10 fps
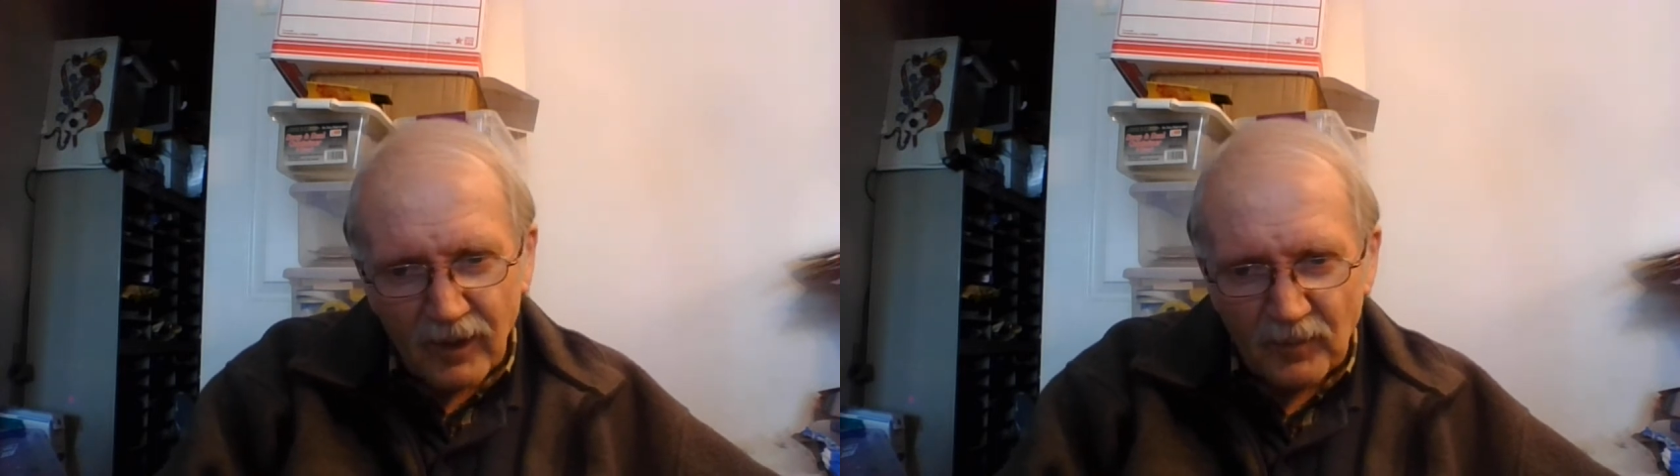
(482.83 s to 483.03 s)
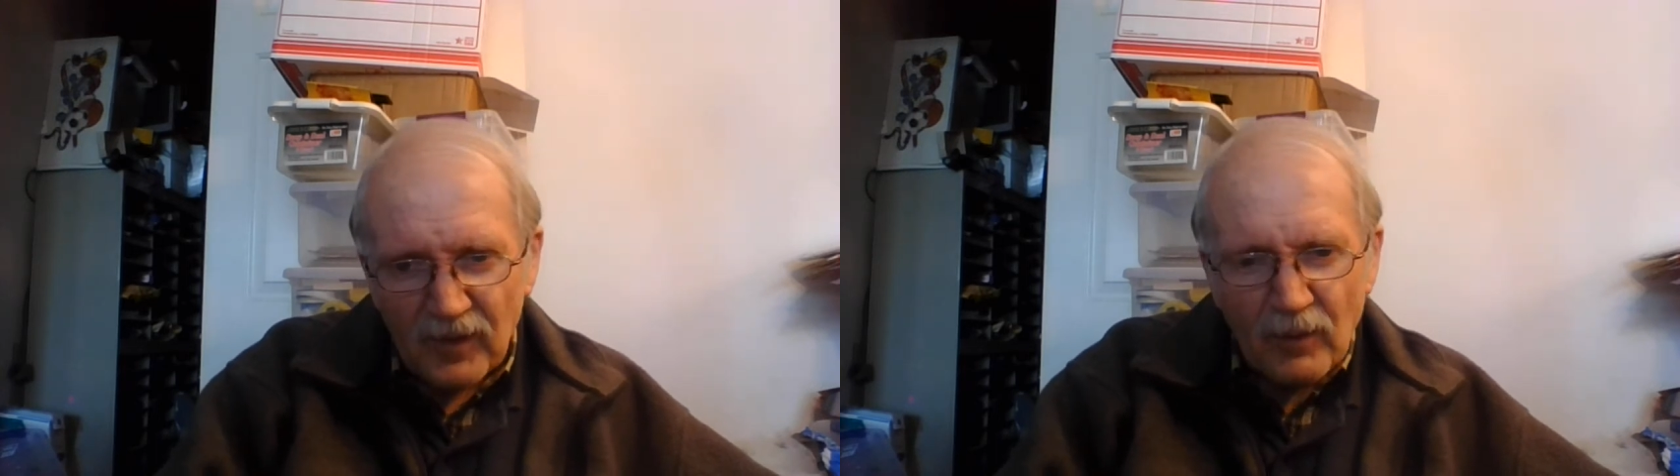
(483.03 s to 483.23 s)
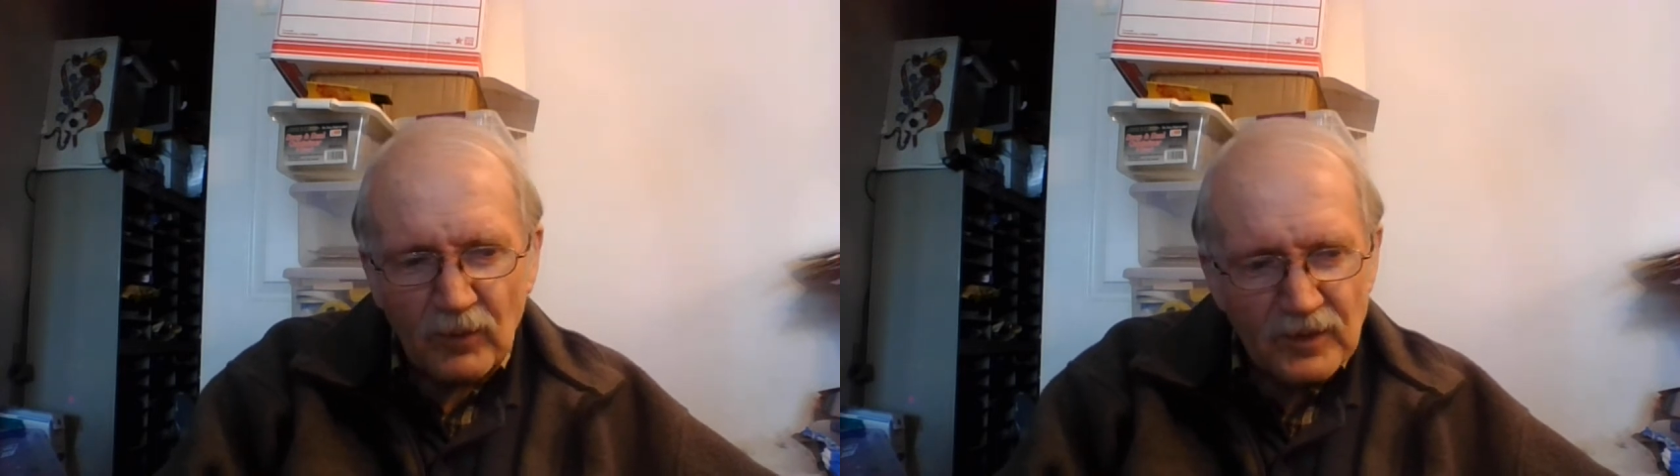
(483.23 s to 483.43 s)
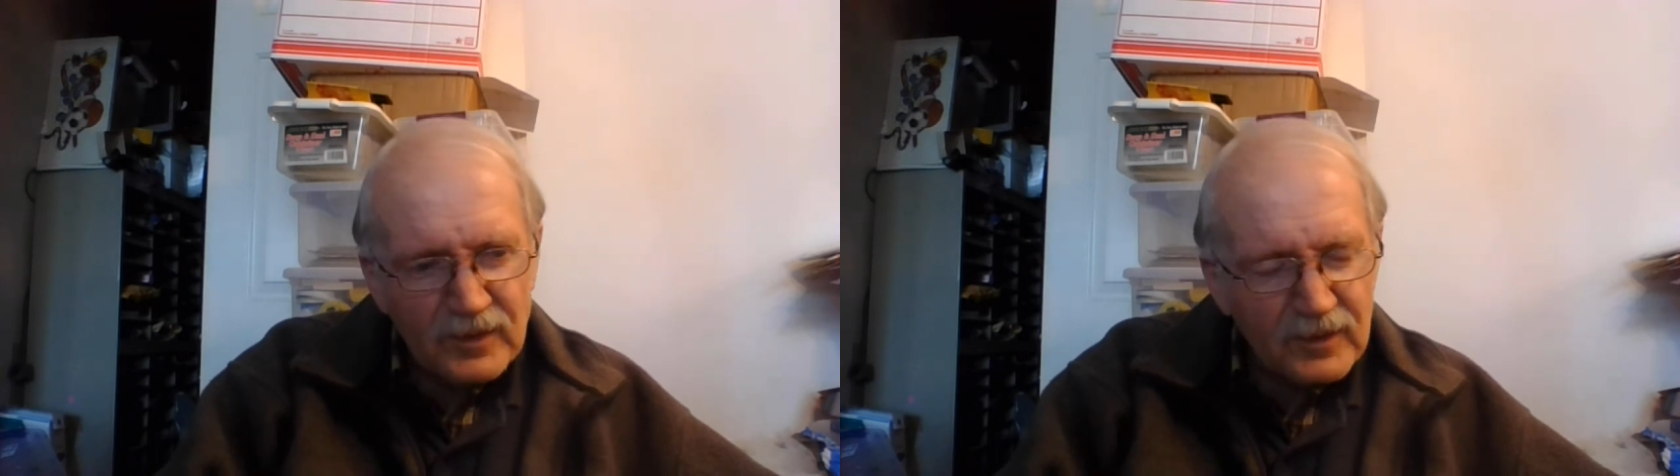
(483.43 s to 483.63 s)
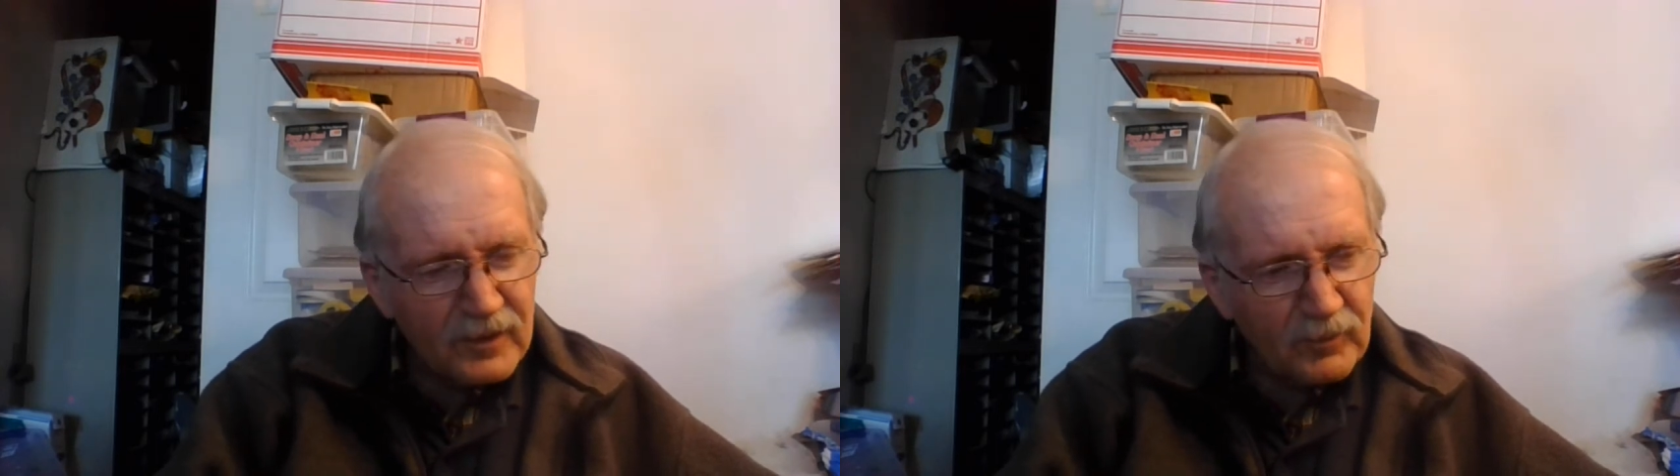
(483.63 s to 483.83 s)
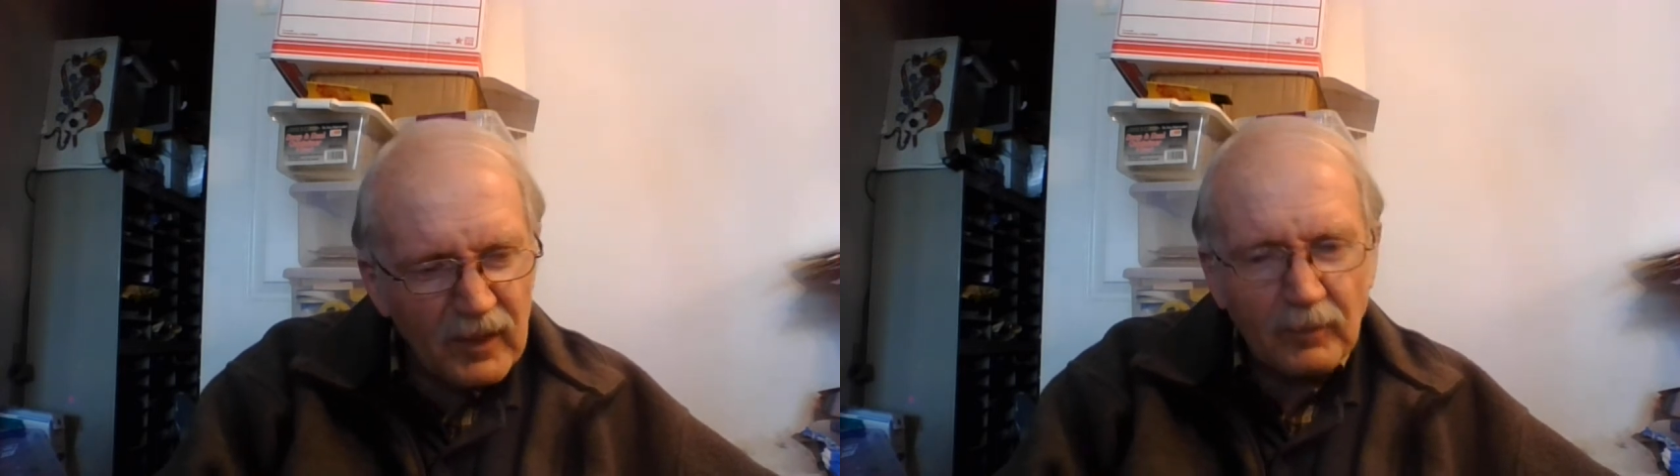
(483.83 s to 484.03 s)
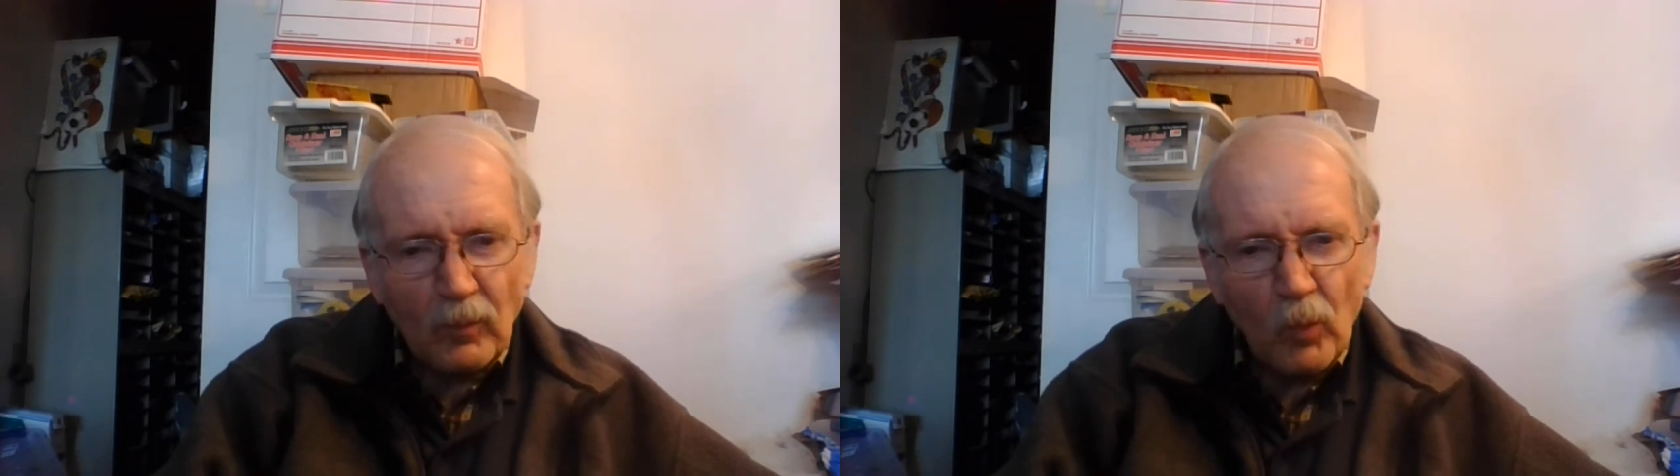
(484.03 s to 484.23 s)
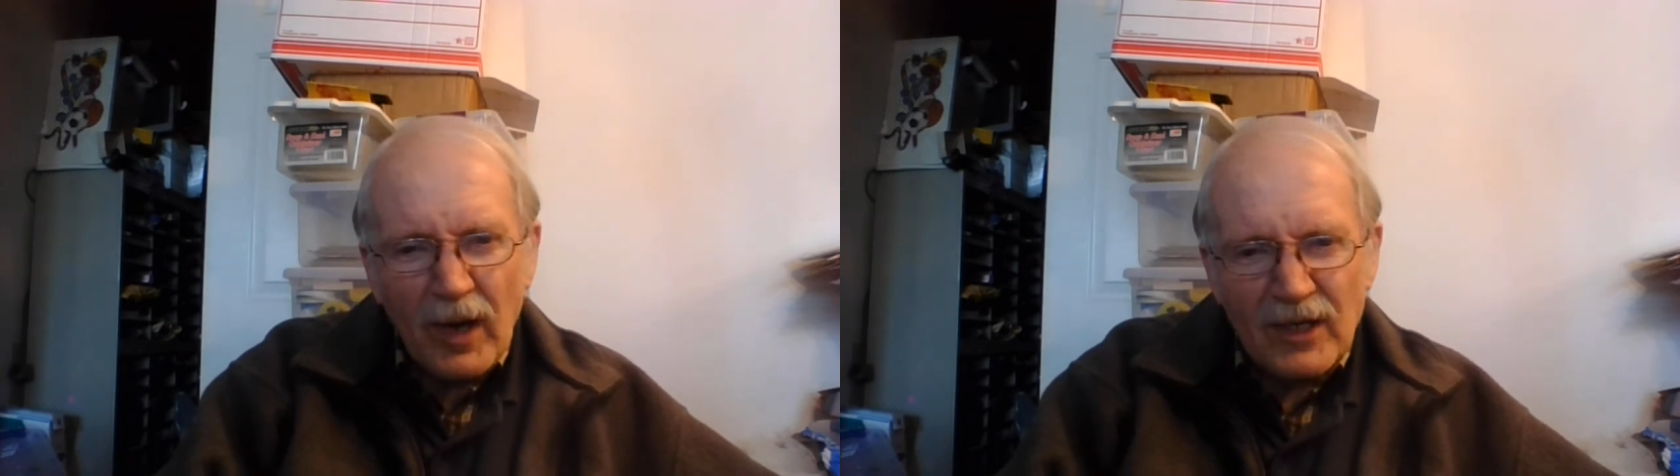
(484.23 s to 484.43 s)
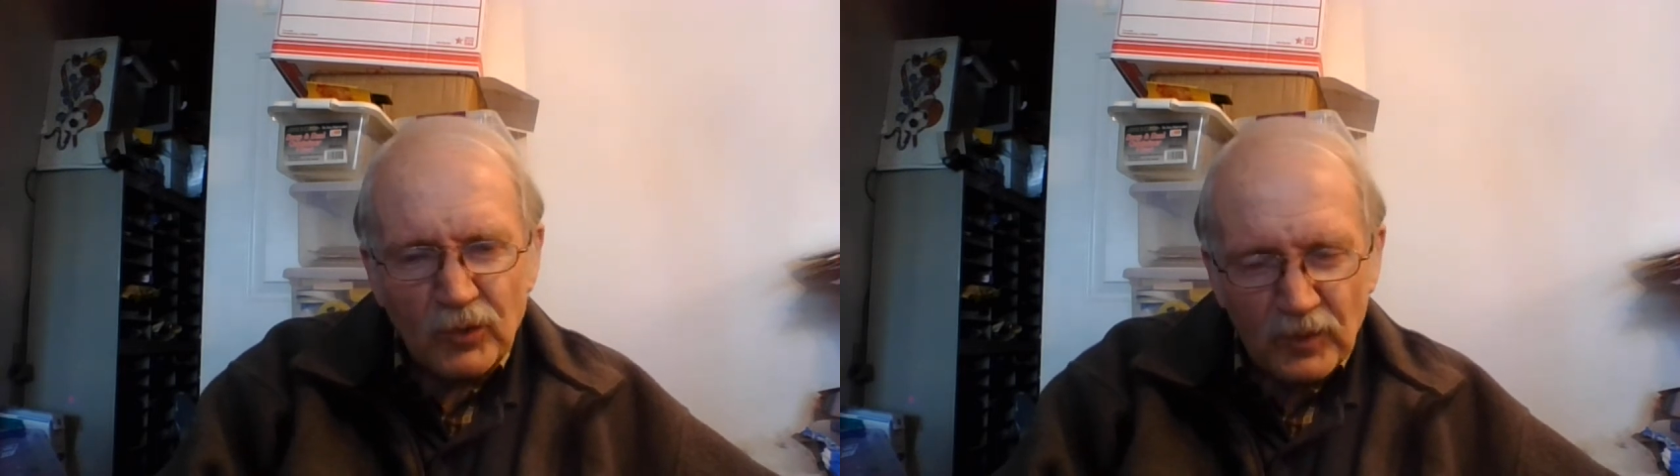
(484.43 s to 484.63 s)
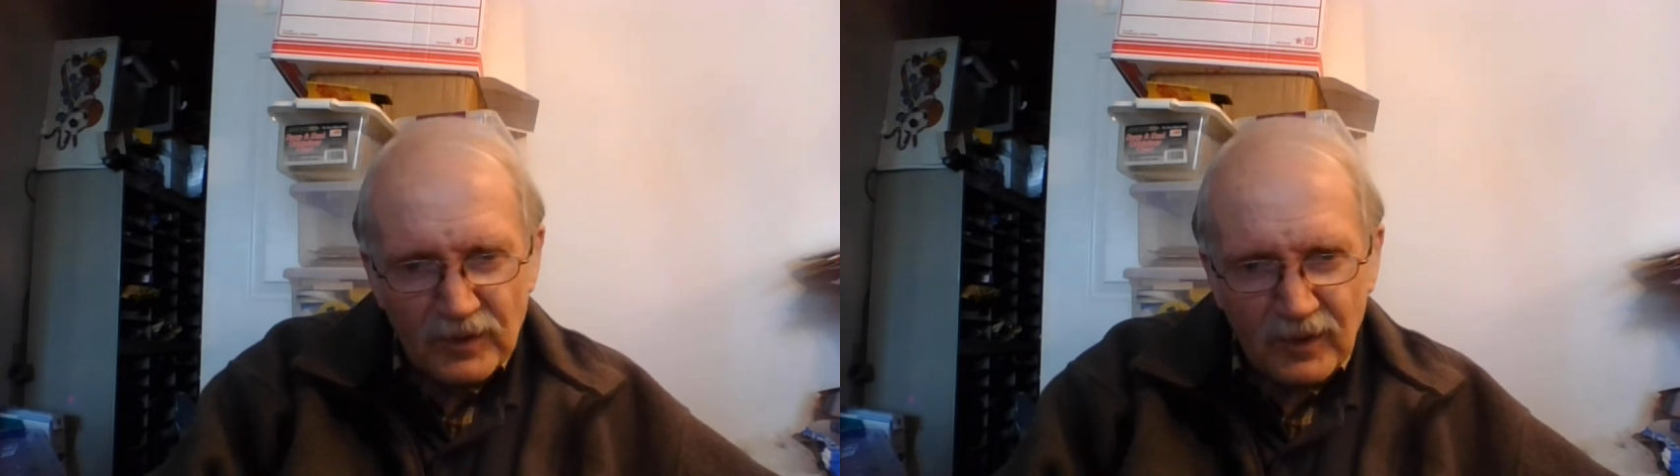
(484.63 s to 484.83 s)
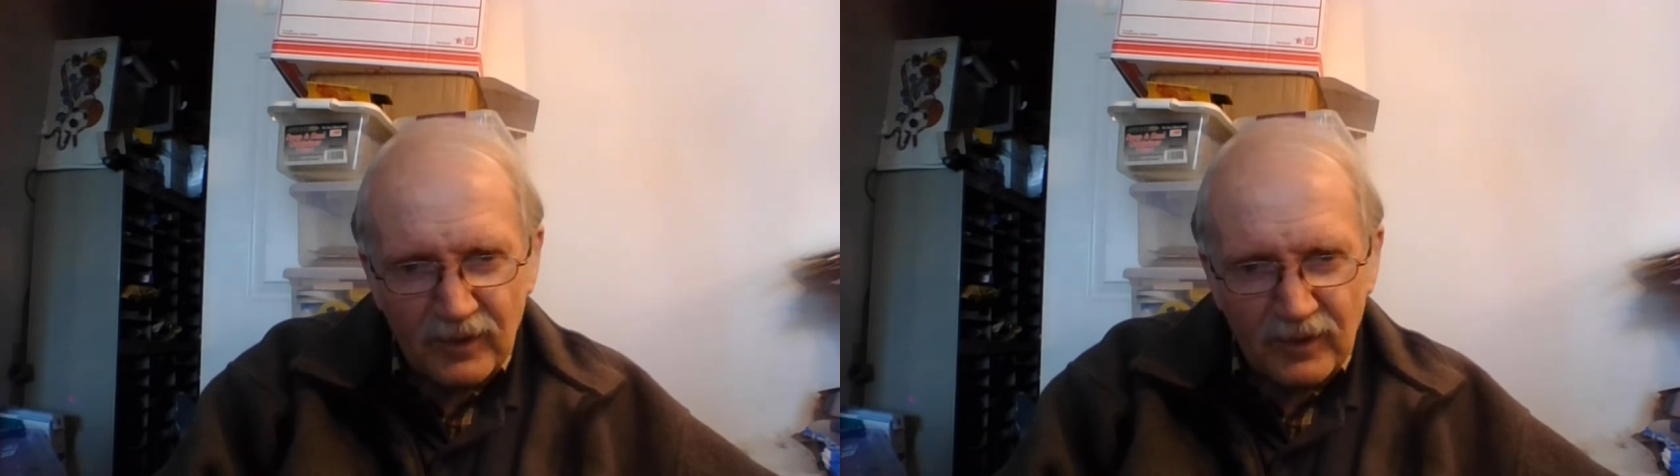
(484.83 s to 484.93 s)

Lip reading: I mean, that was, minimum wage was,